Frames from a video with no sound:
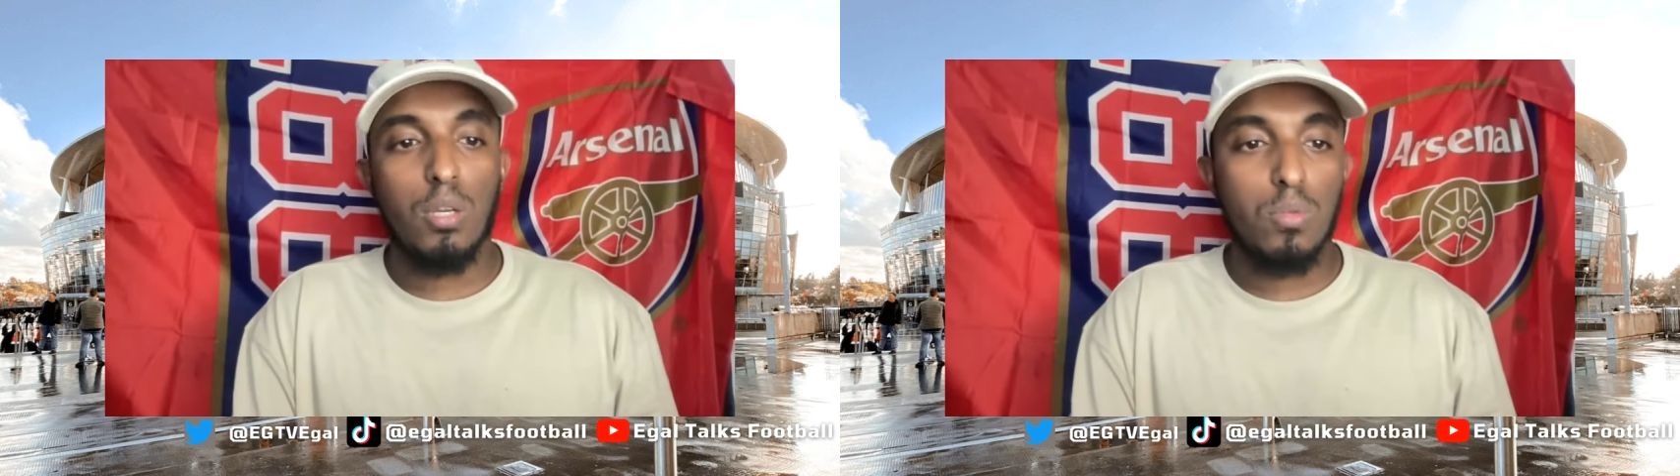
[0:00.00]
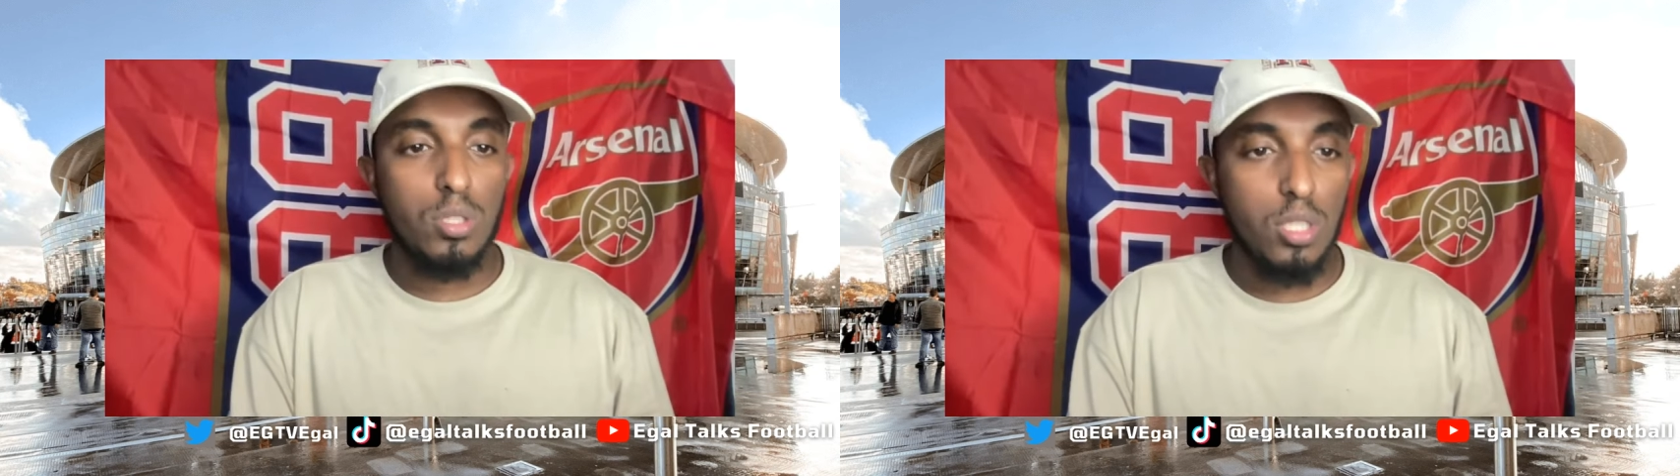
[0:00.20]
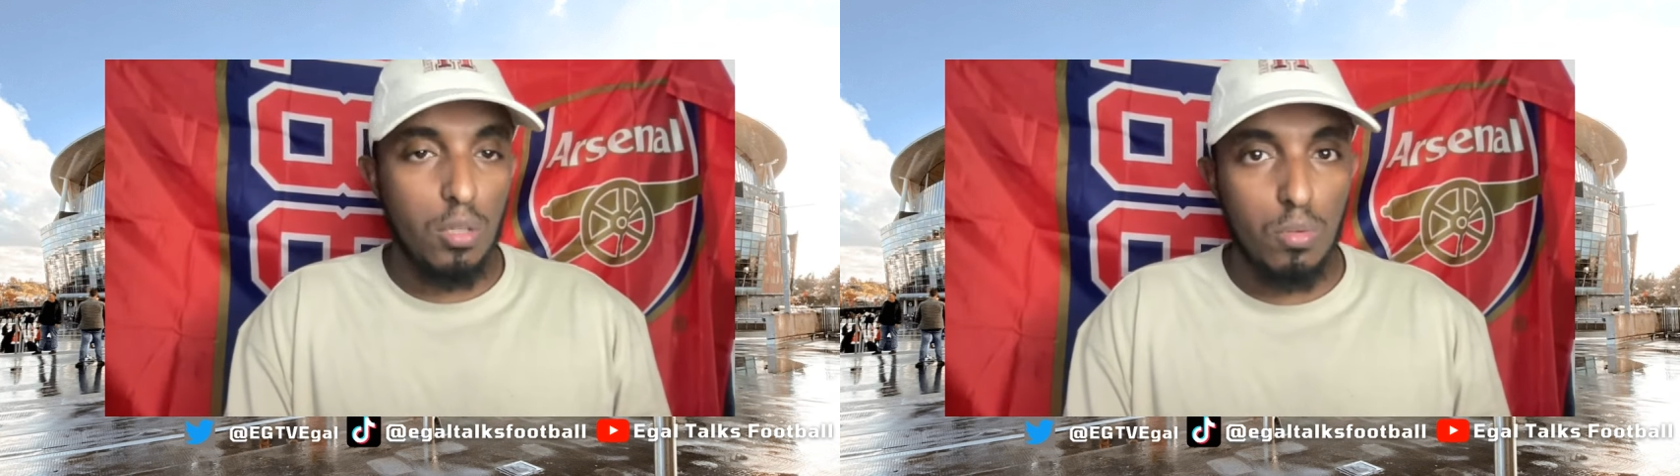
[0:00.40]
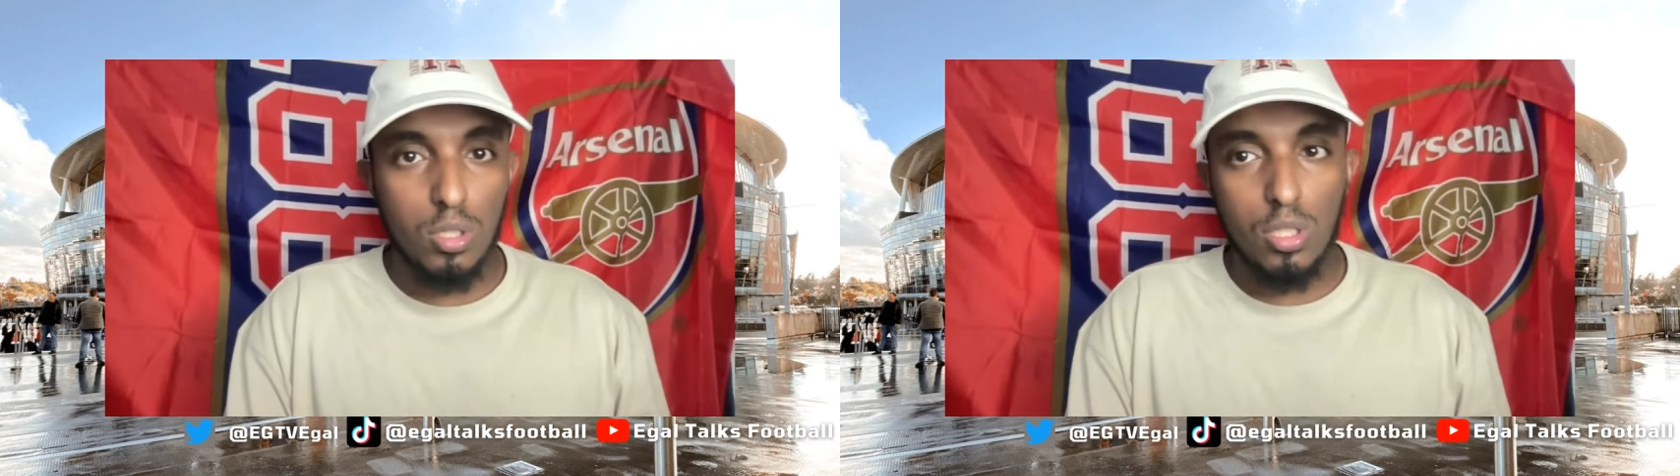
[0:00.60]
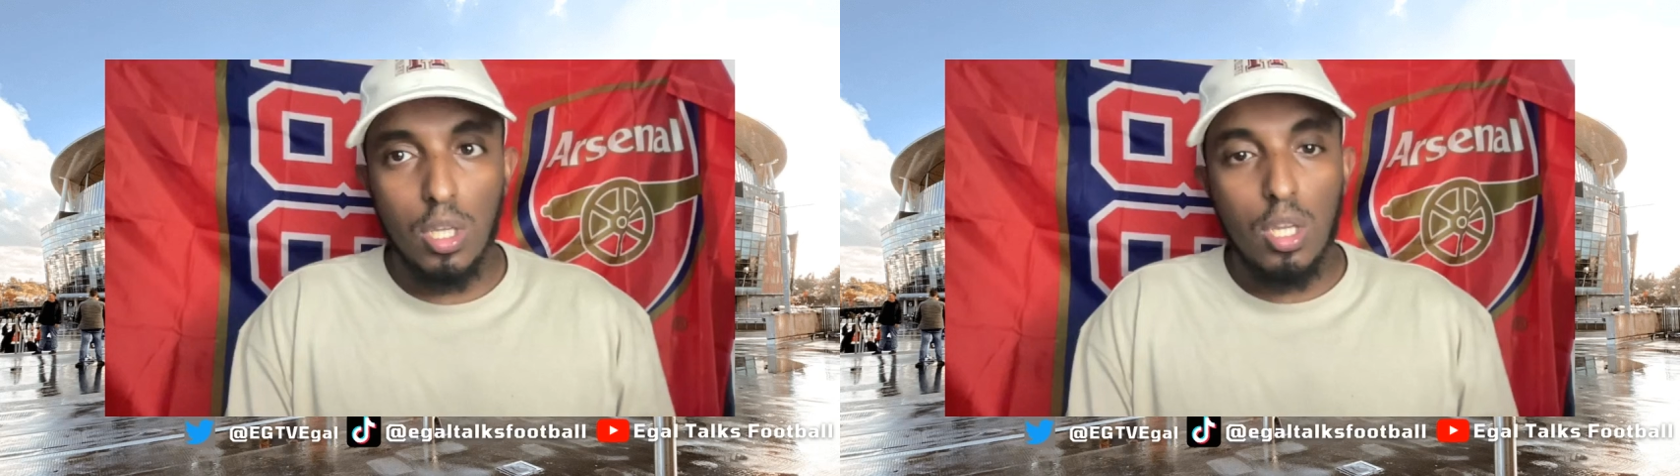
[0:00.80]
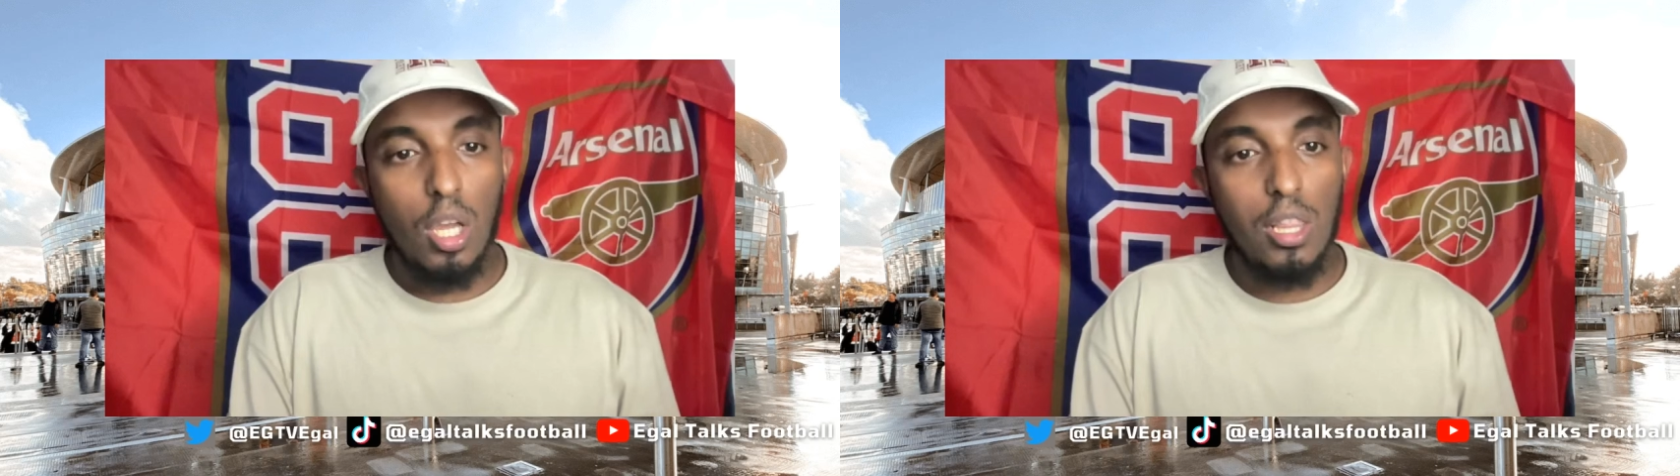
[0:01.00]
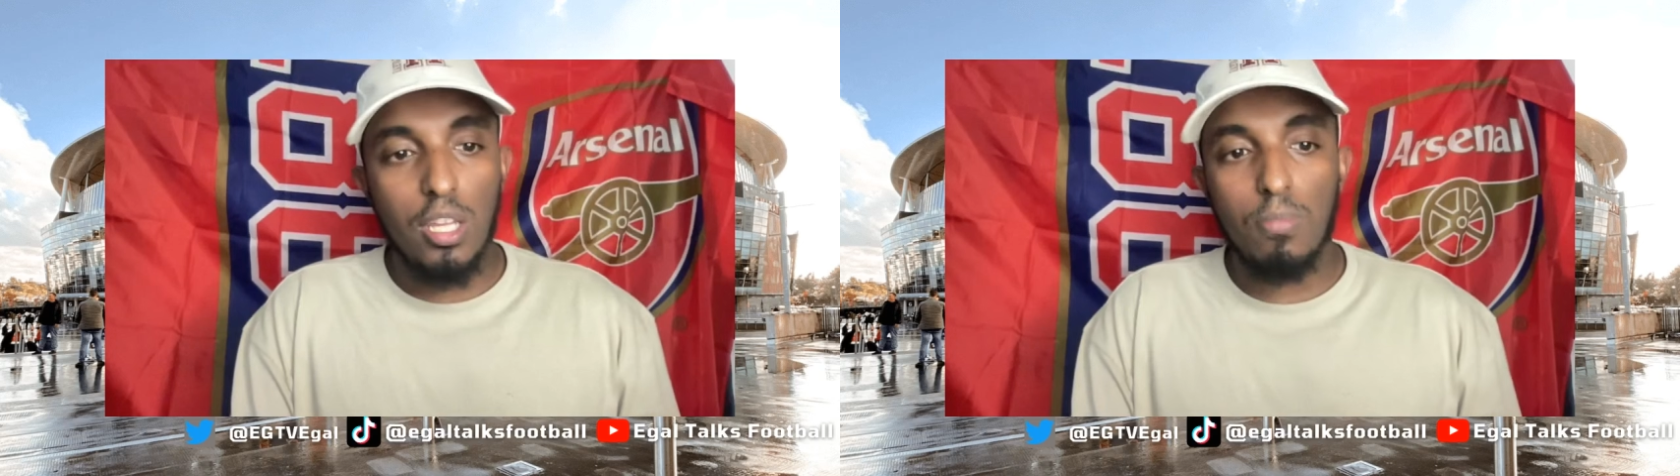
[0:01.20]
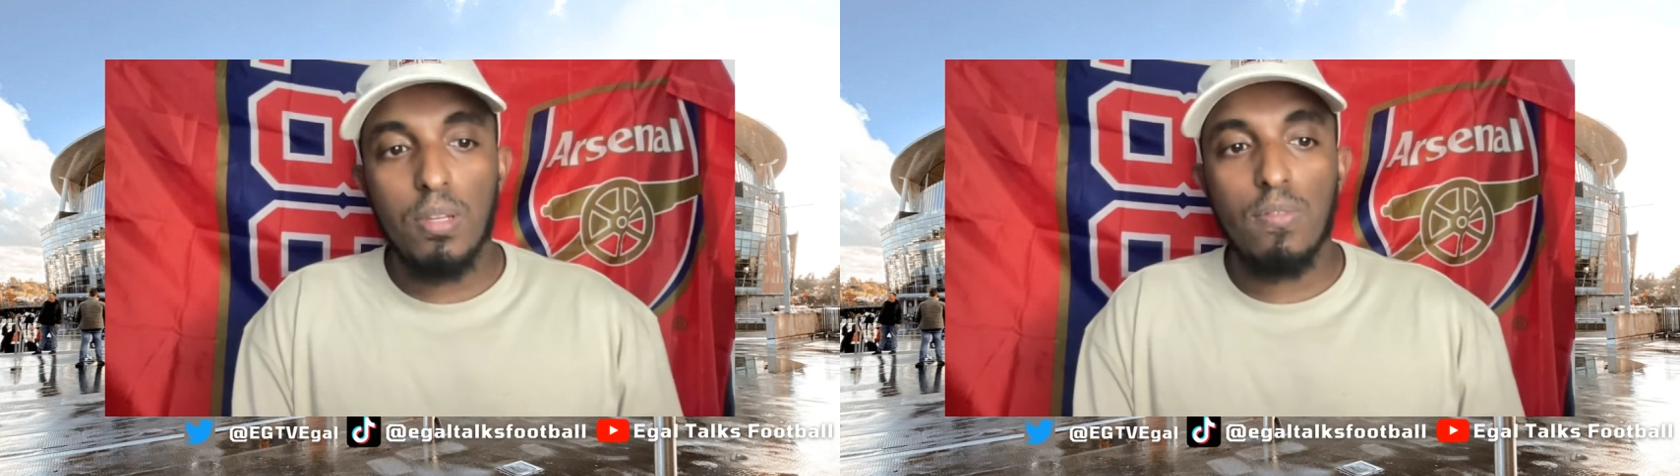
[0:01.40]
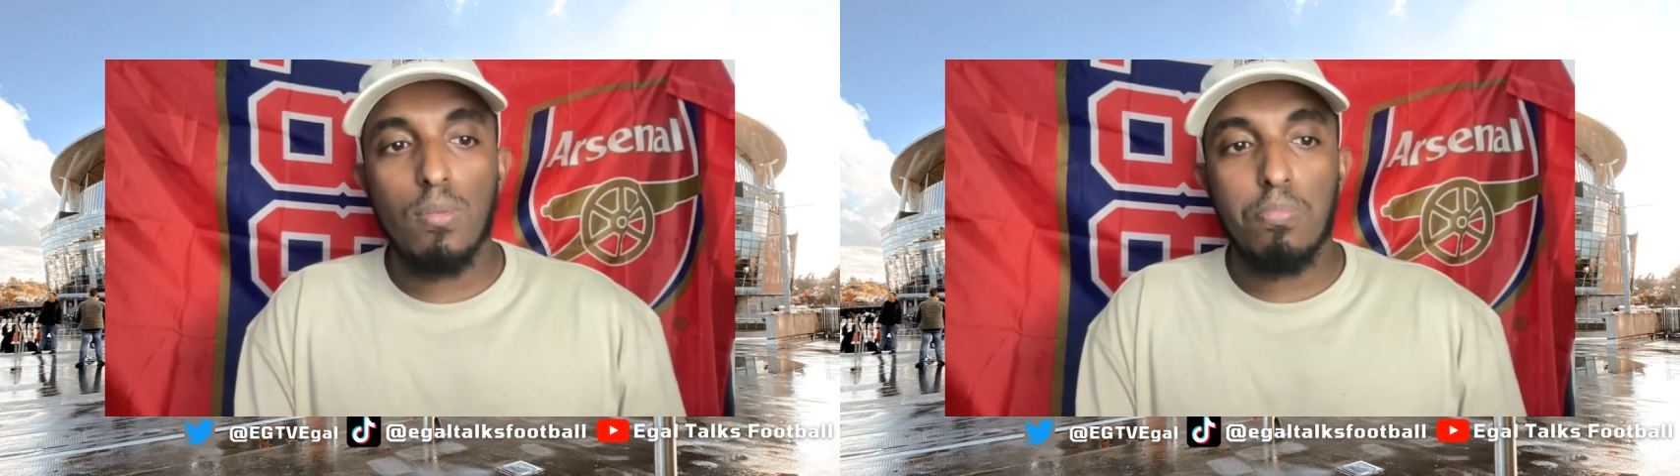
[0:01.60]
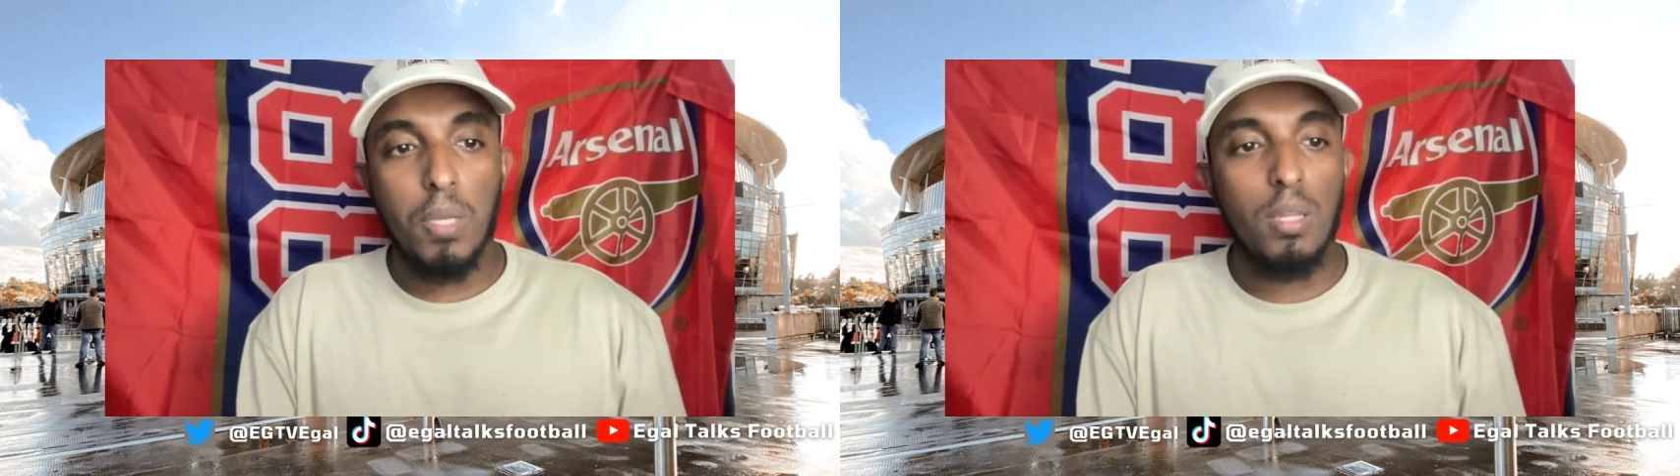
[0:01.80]
It was a little bit of
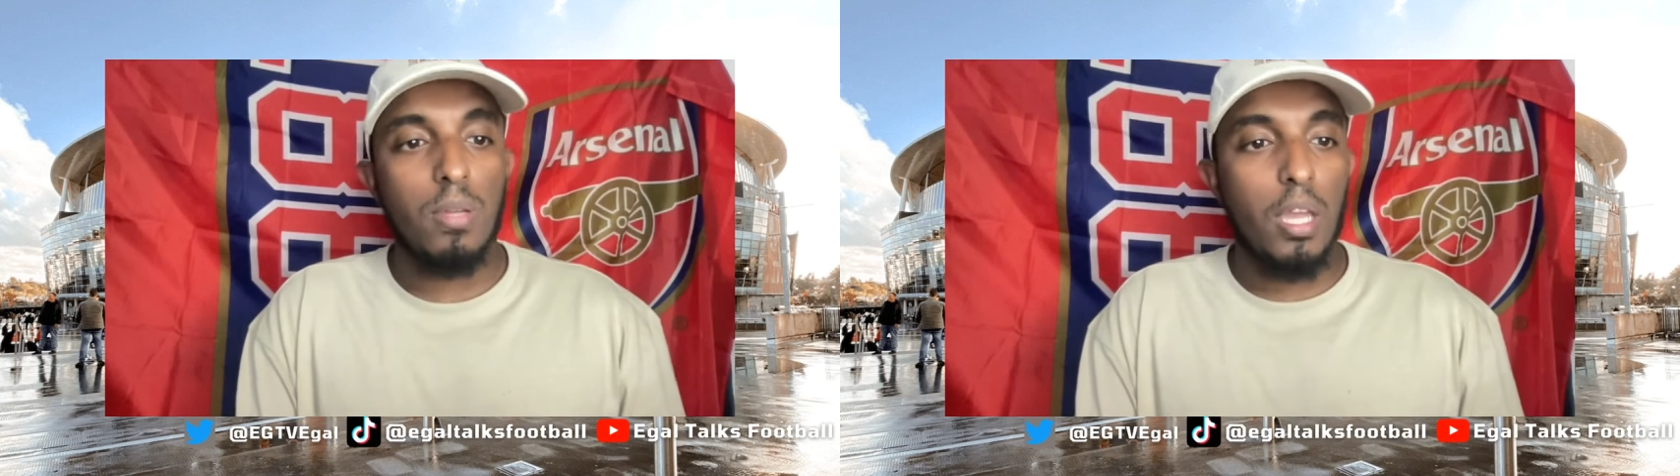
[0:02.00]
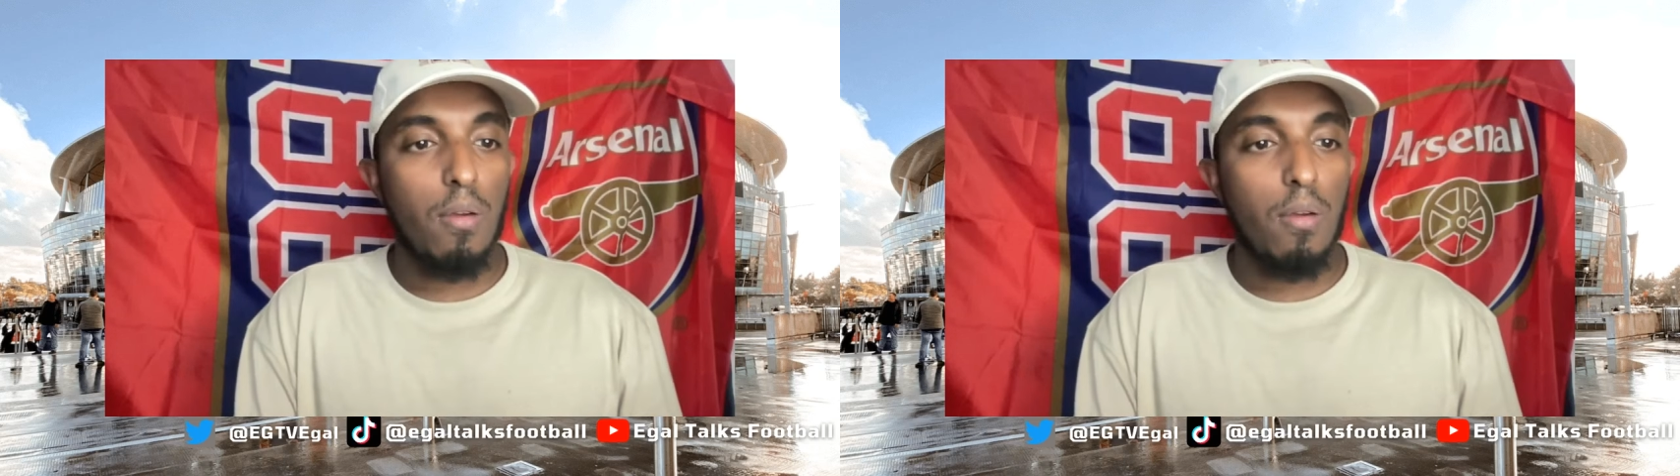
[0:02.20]
a big